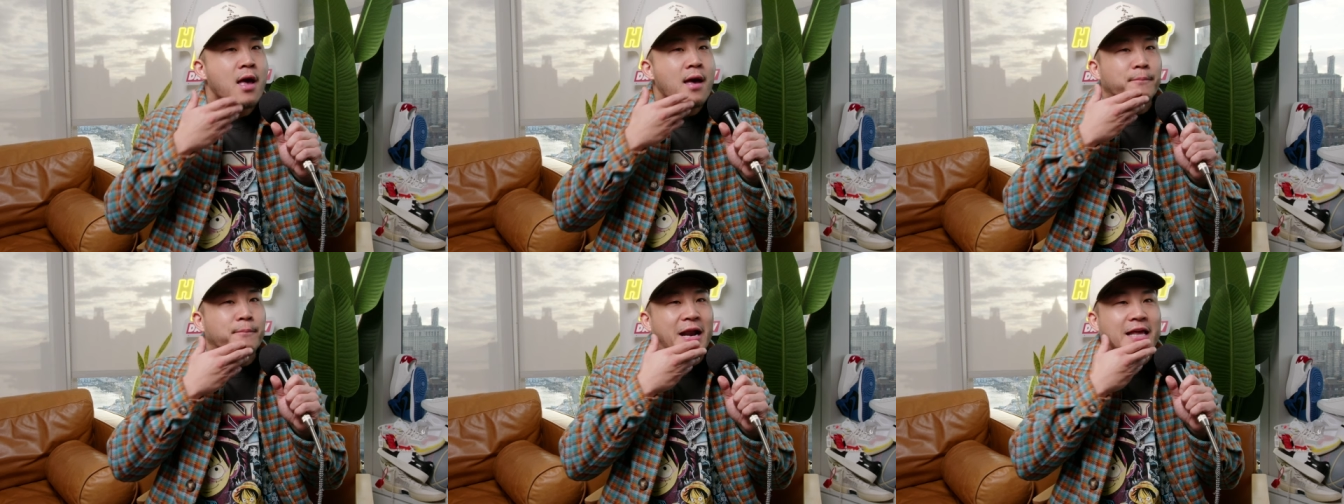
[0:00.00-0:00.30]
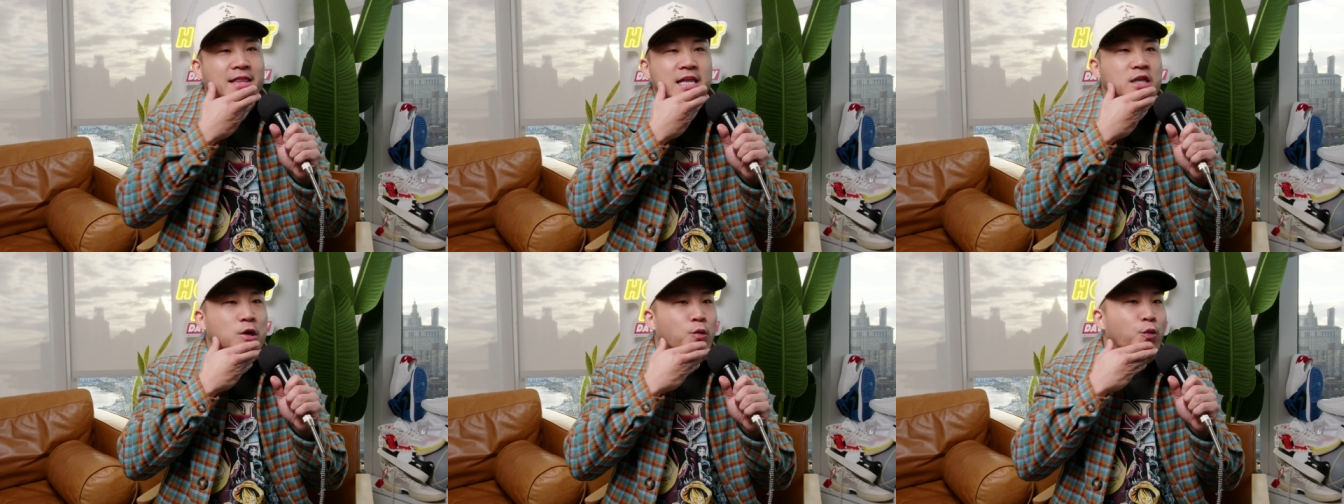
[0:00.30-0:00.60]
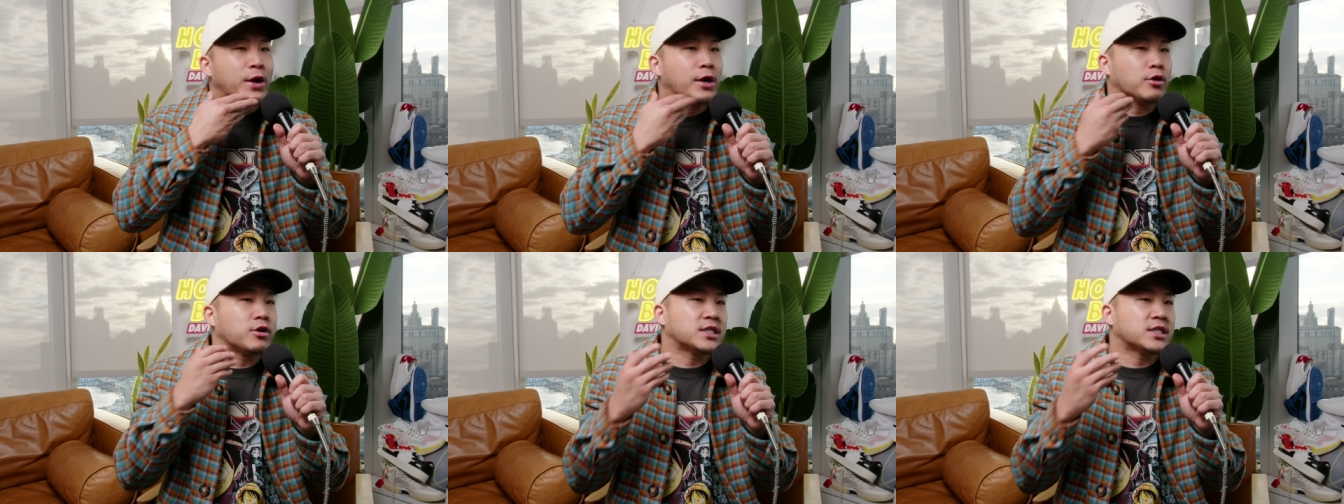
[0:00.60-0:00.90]
But I think the
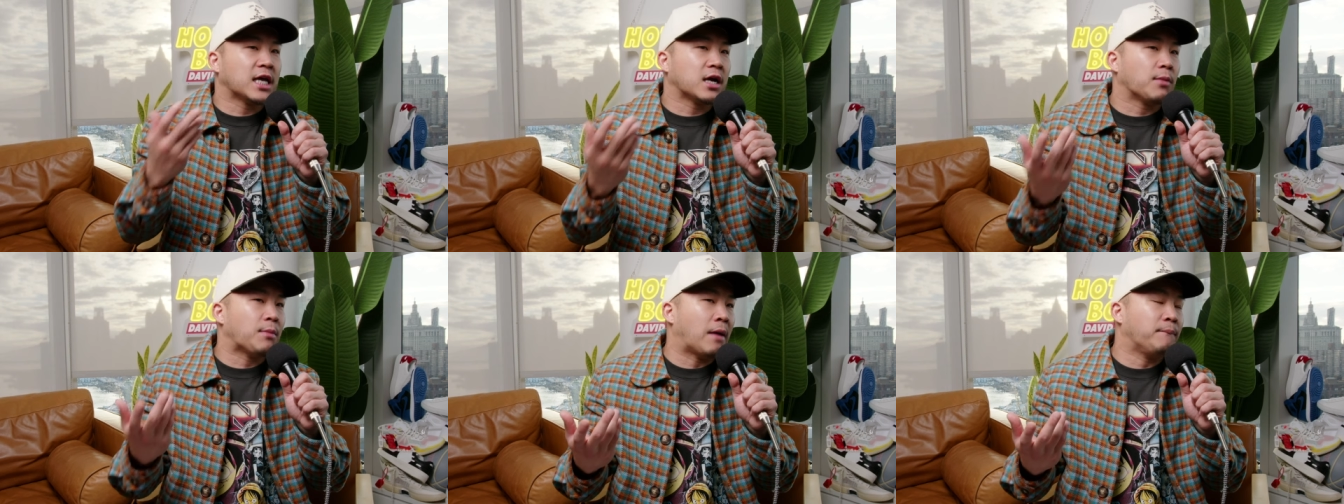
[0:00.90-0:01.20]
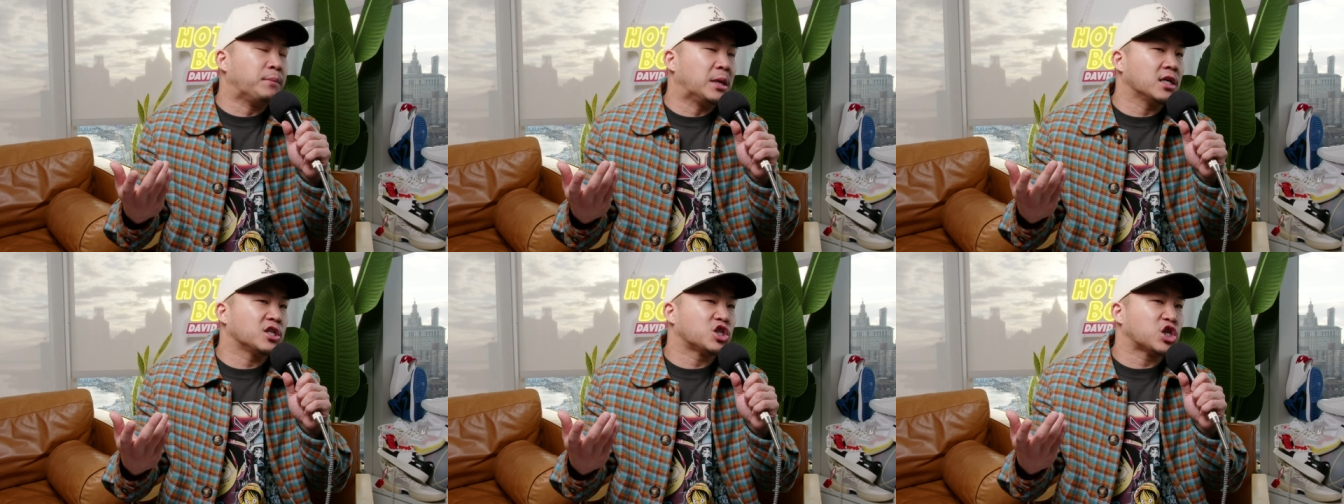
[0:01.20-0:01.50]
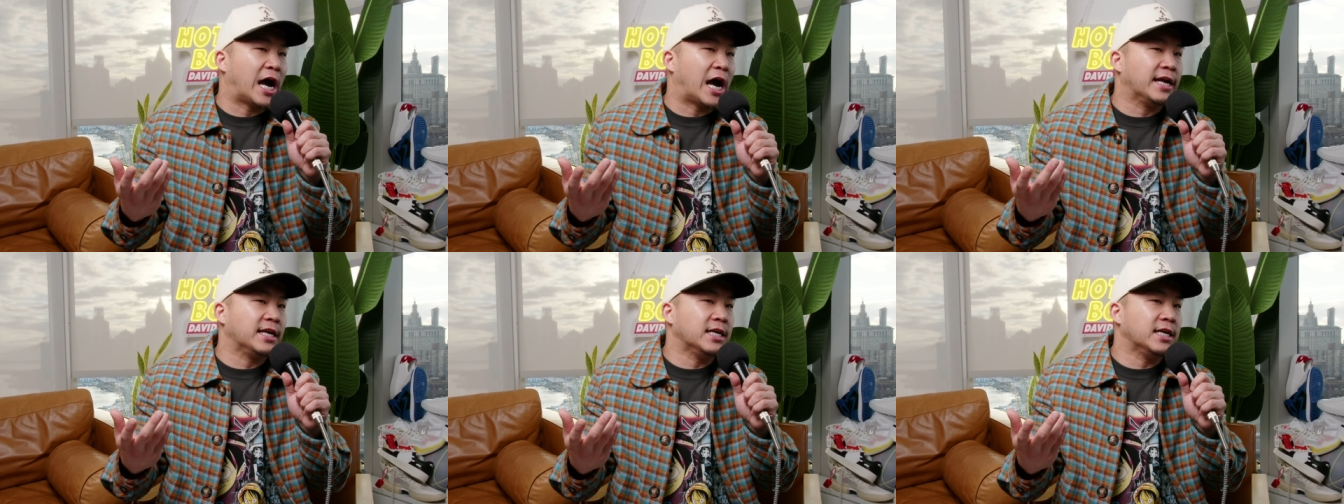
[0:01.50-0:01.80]
weirdest thing about being
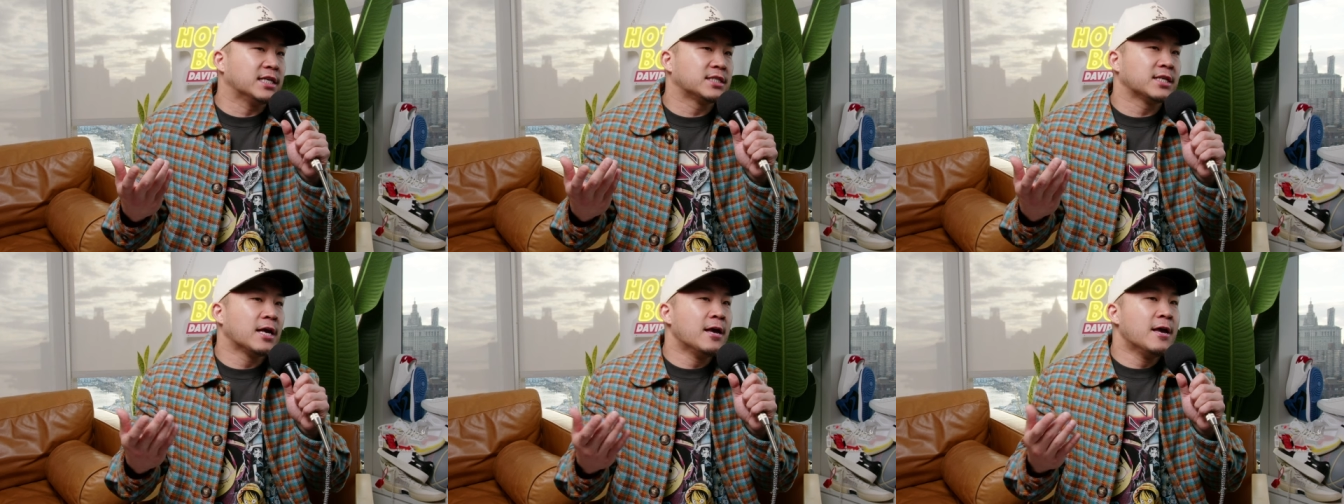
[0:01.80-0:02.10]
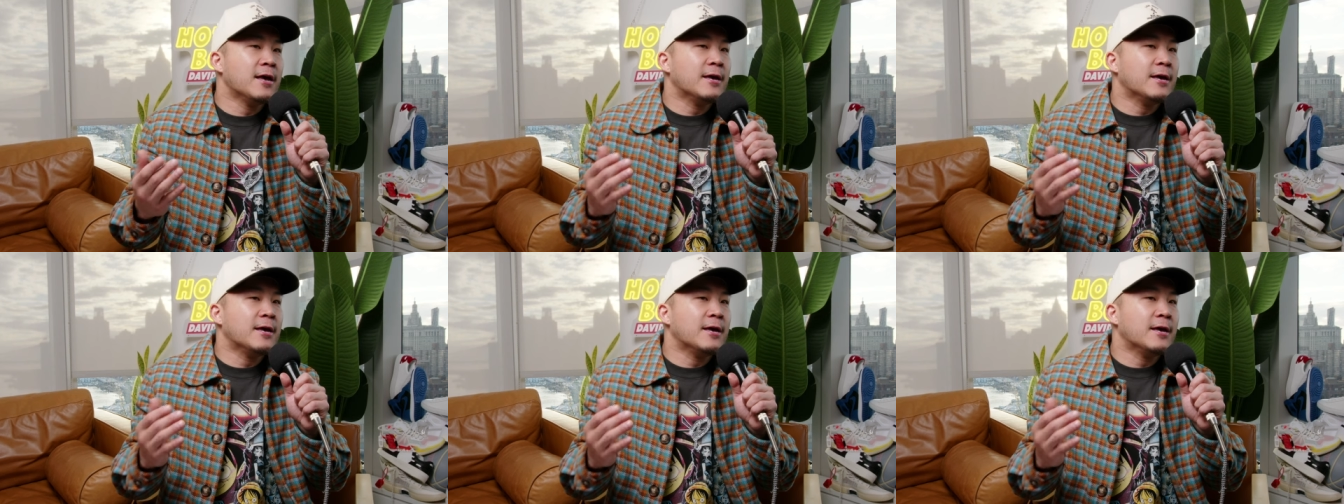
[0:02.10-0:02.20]
Chinese